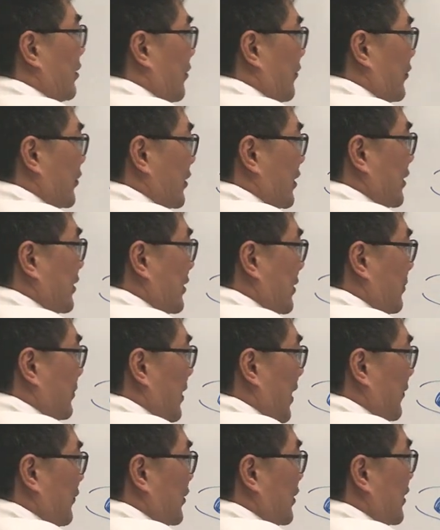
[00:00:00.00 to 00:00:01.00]
nervous system
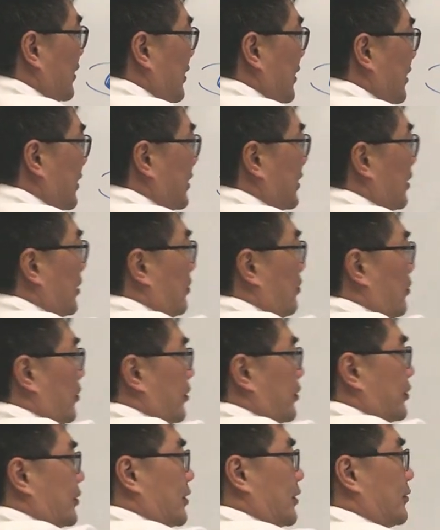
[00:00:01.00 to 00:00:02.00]
deficit in the
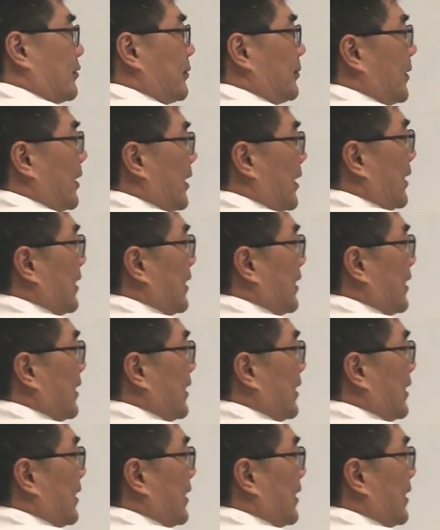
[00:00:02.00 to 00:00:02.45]
Horner syndrome,